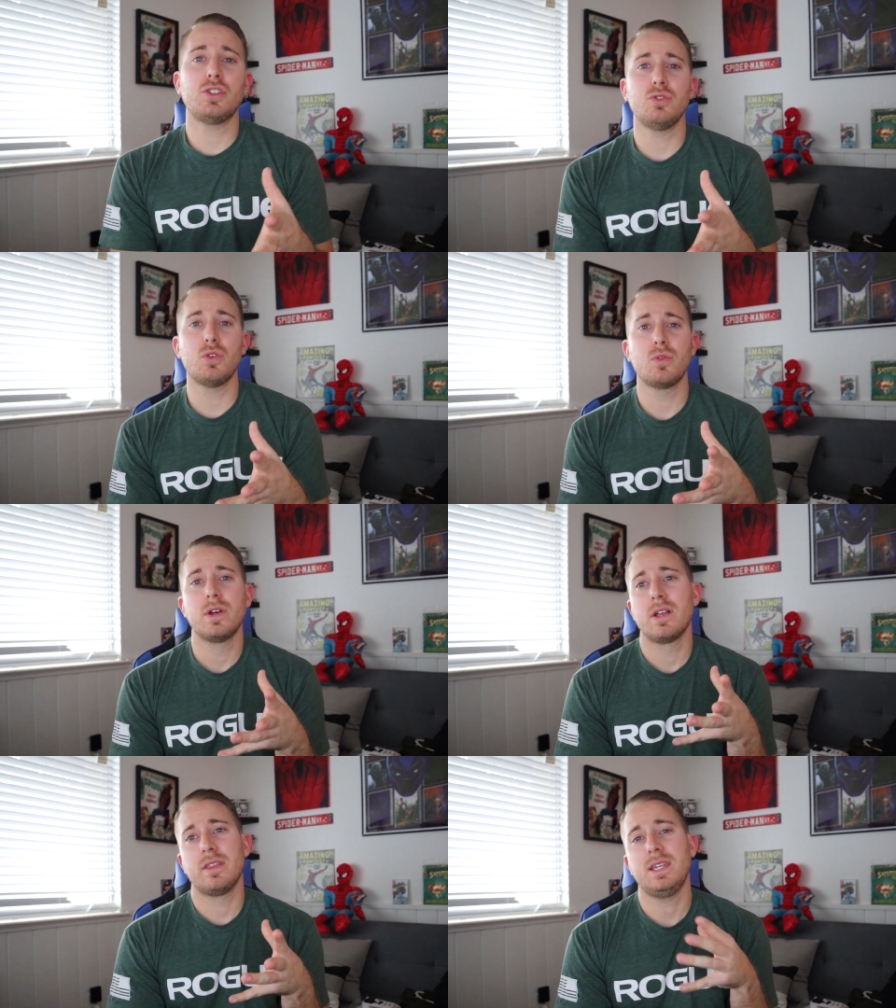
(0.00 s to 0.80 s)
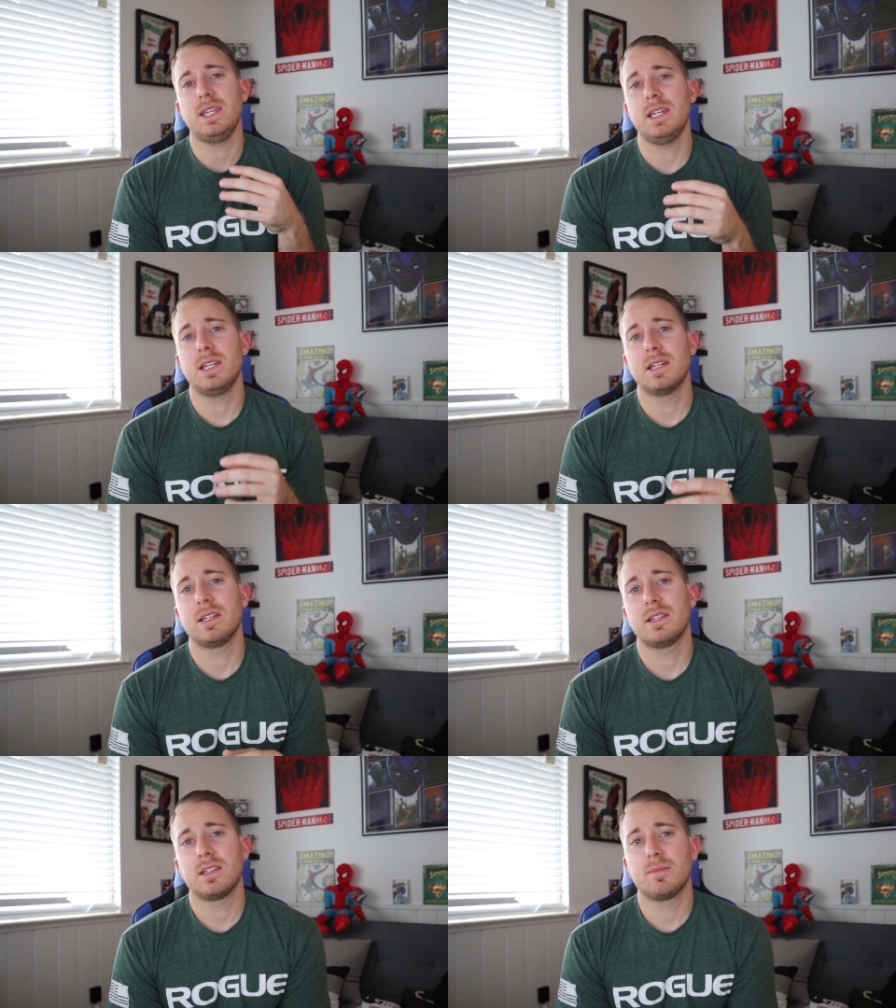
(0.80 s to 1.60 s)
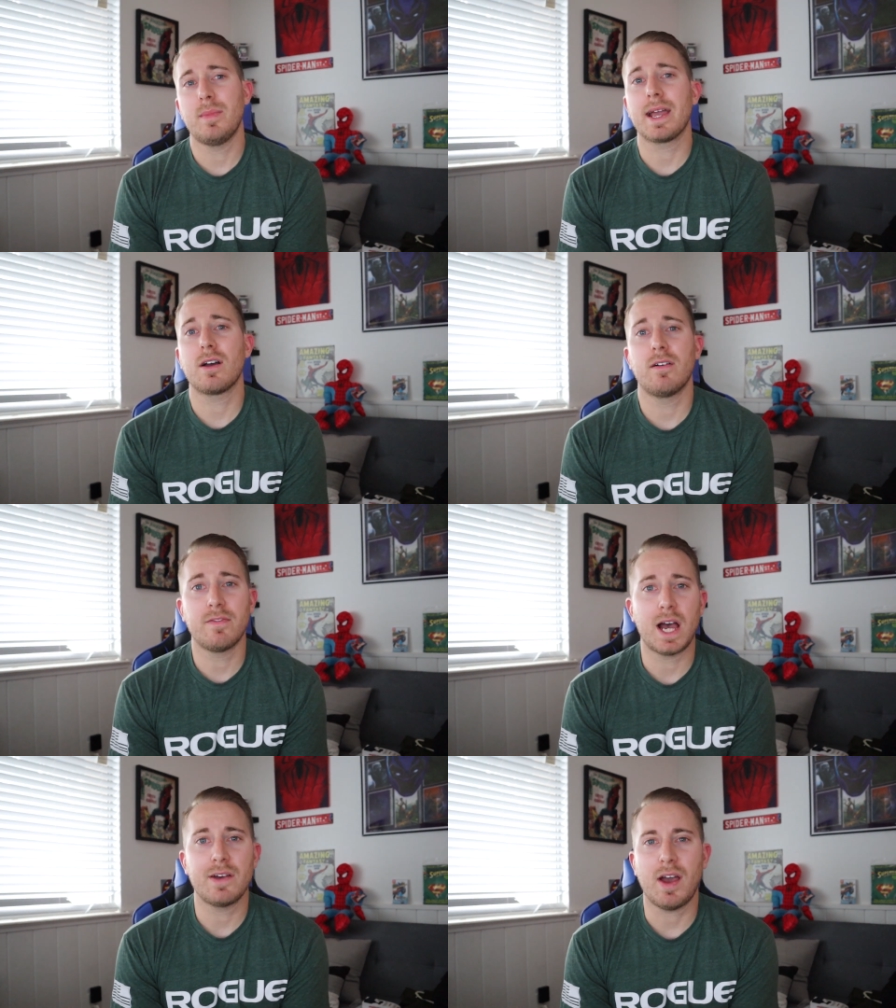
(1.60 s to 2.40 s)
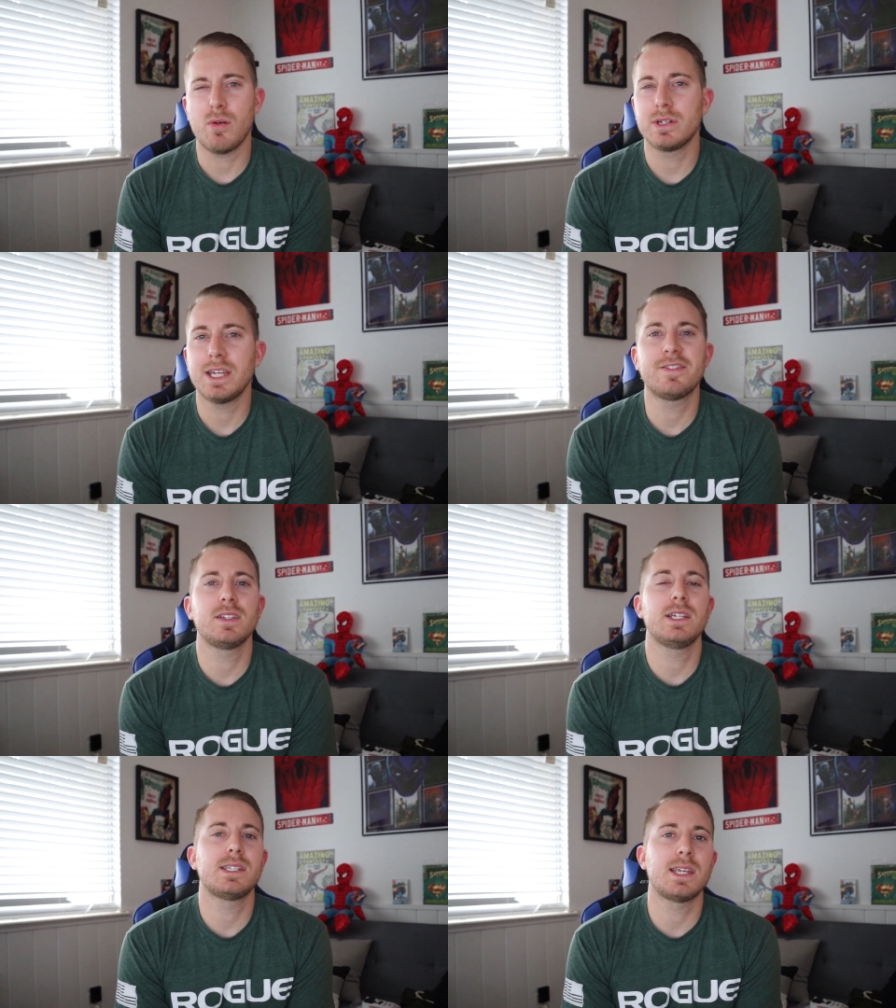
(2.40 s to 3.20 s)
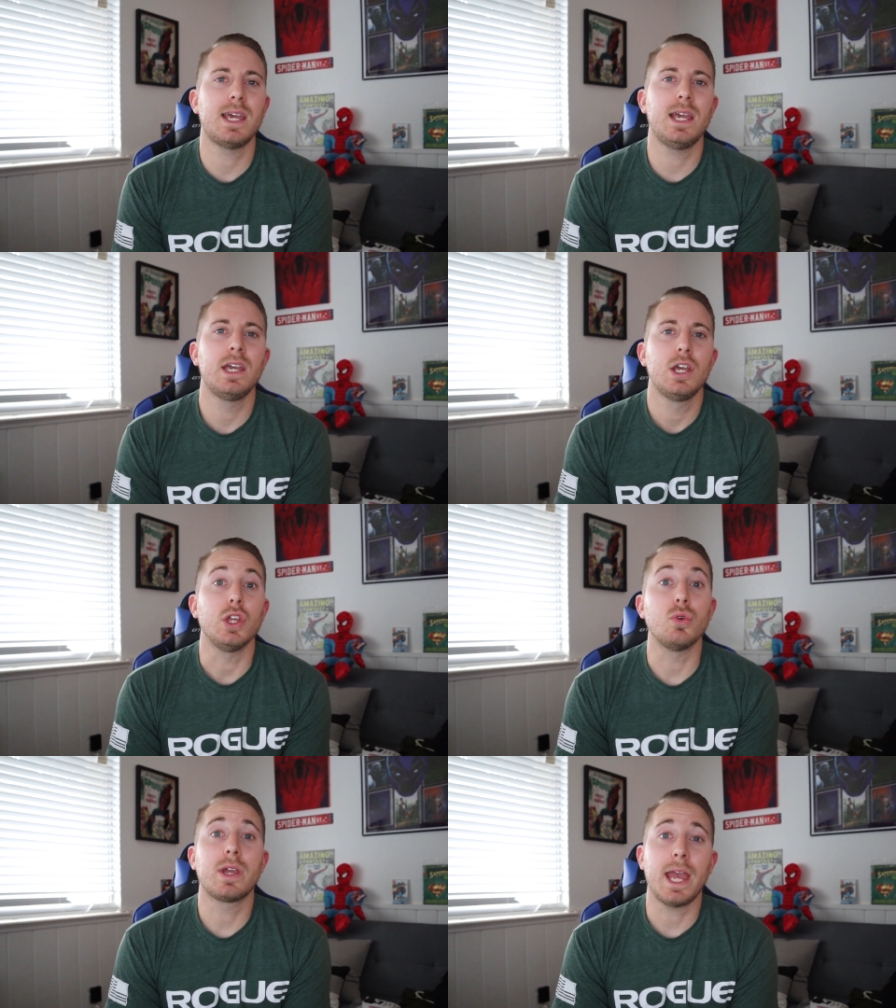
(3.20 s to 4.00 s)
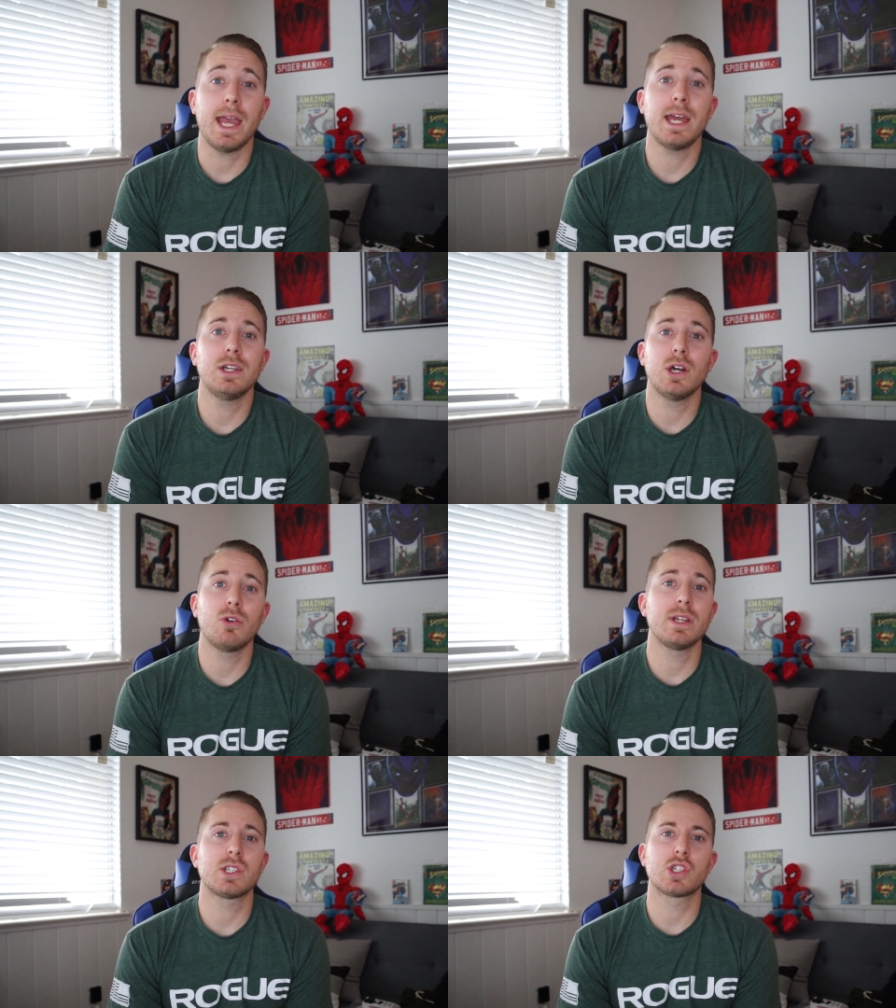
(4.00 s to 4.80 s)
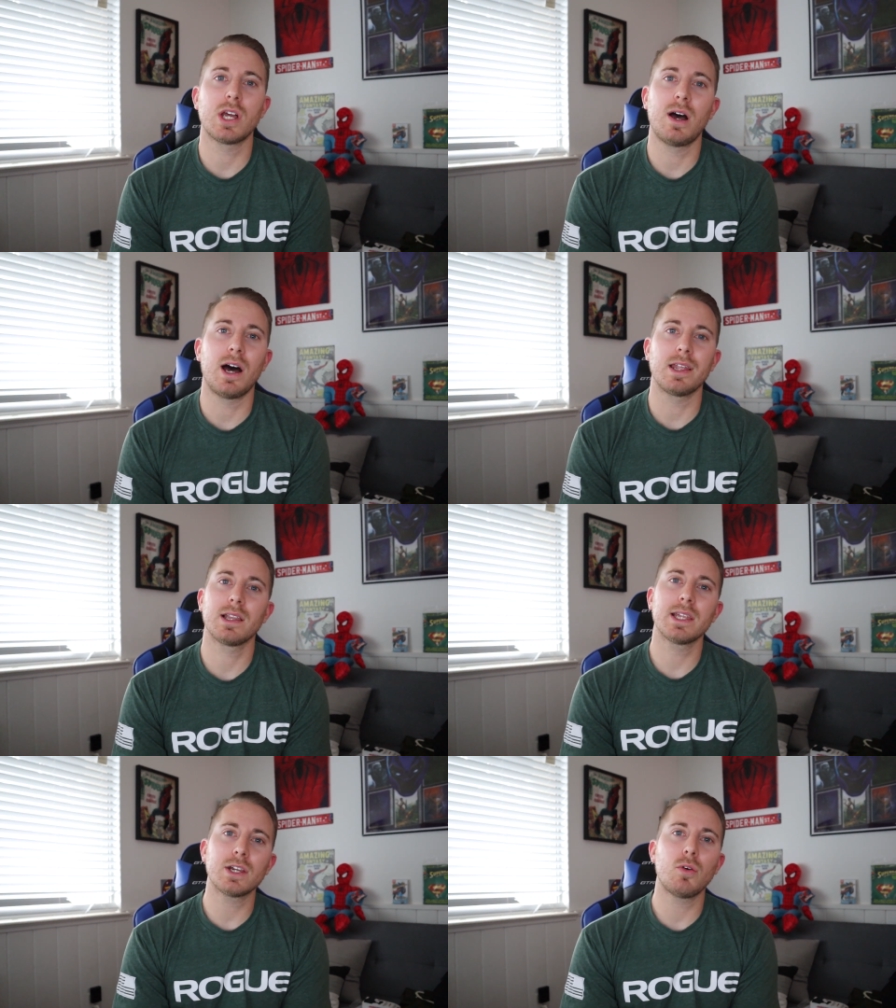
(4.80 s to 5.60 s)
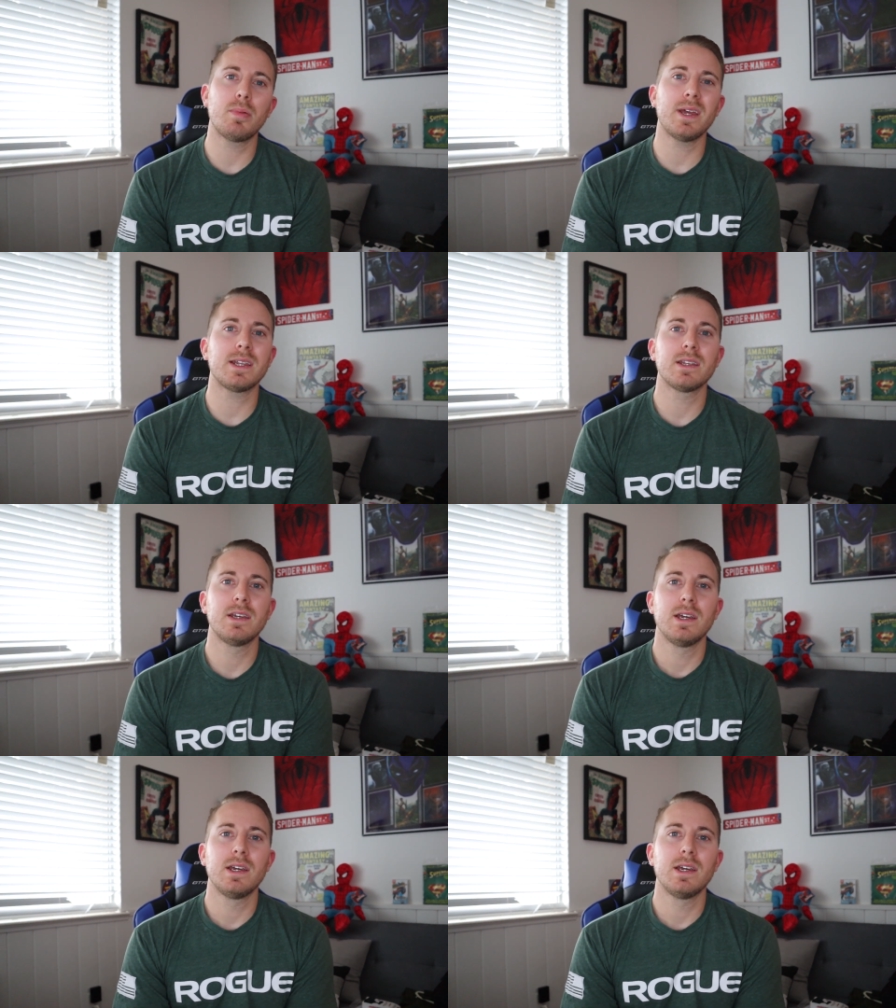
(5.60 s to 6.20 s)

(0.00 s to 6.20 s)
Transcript: to the Metcon 5, I would definitely say you can notice a little bit,